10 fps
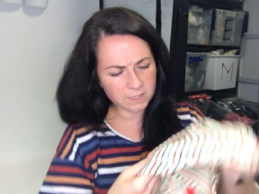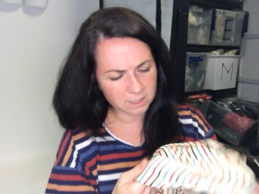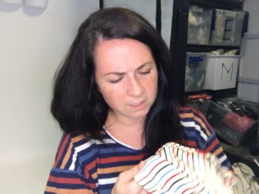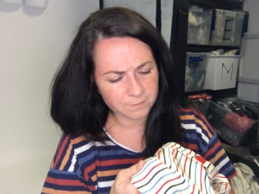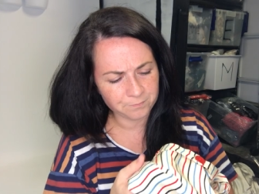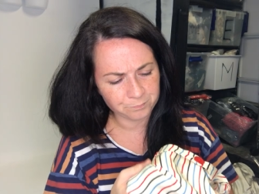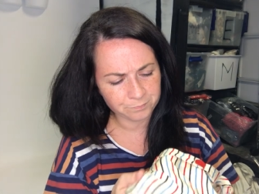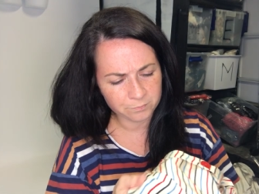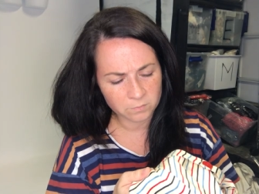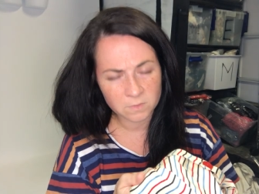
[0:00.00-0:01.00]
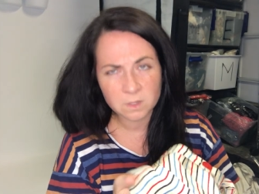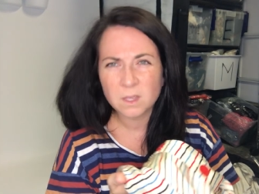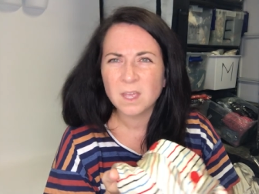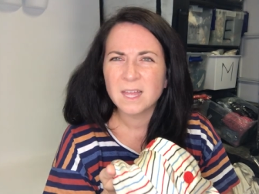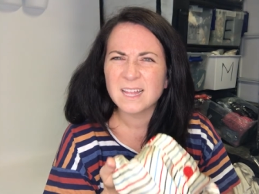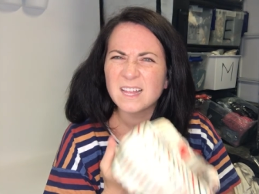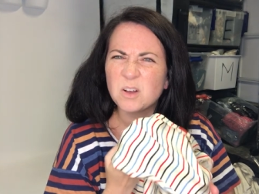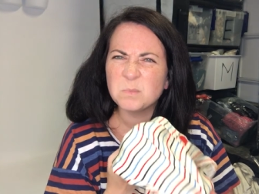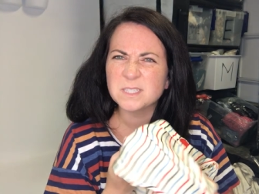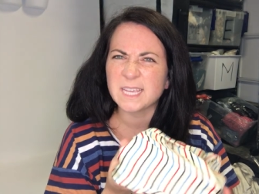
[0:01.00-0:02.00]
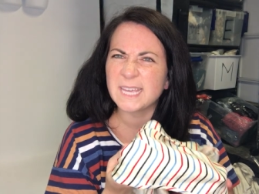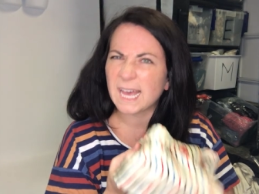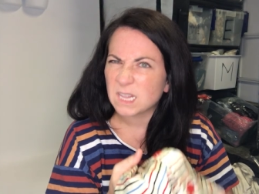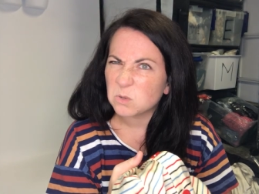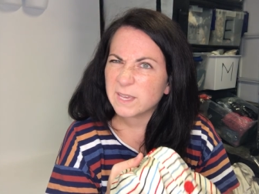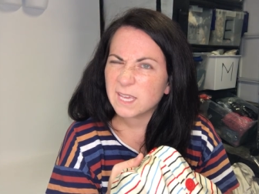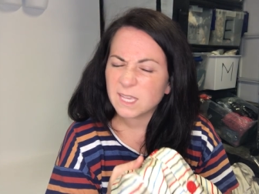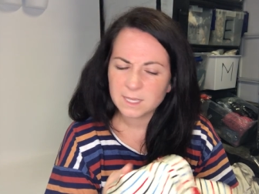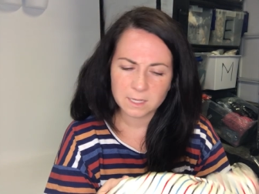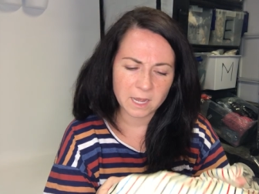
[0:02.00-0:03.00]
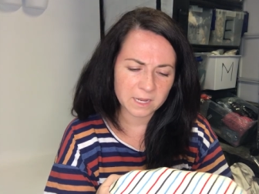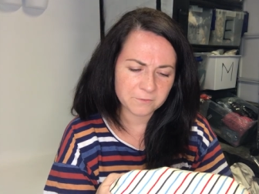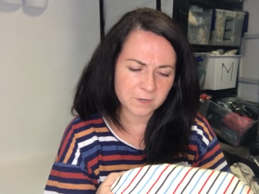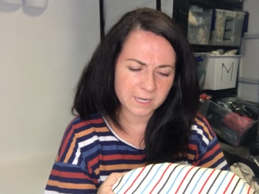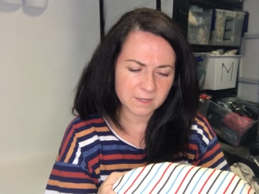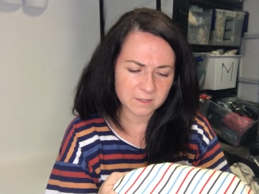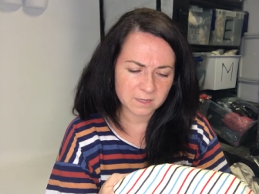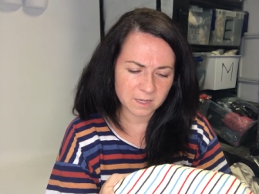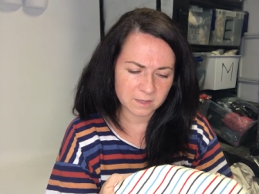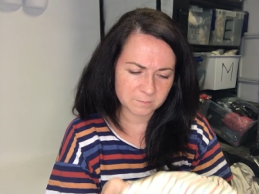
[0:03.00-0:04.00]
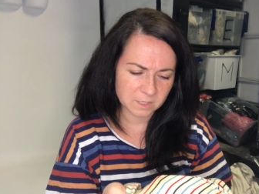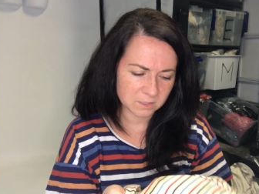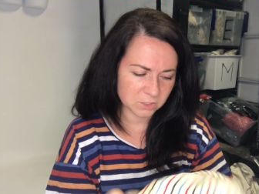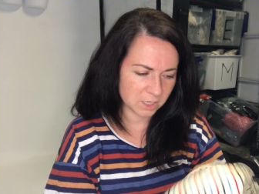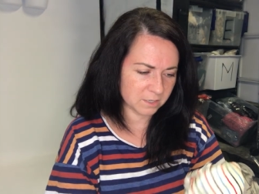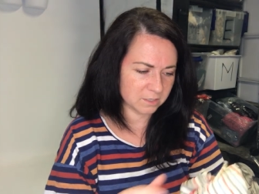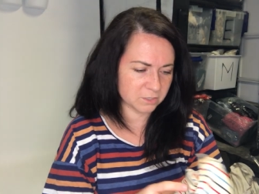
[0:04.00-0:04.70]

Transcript: like um, almost a yellowy ivory. I'm not sure how to